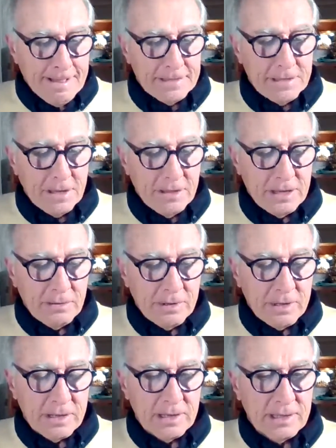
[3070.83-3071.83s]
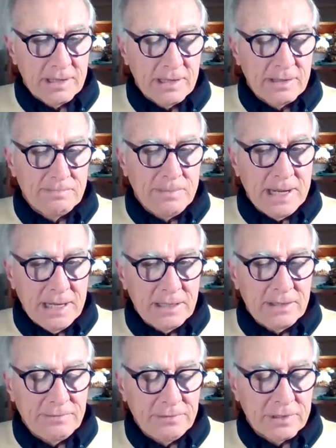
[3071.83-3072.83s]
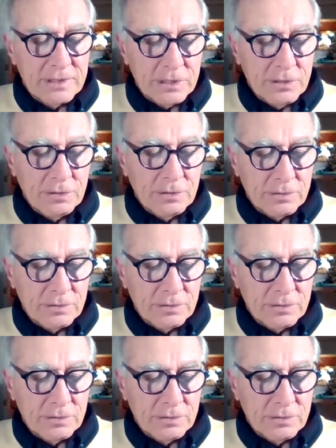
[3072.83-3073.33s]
So there were many different schools.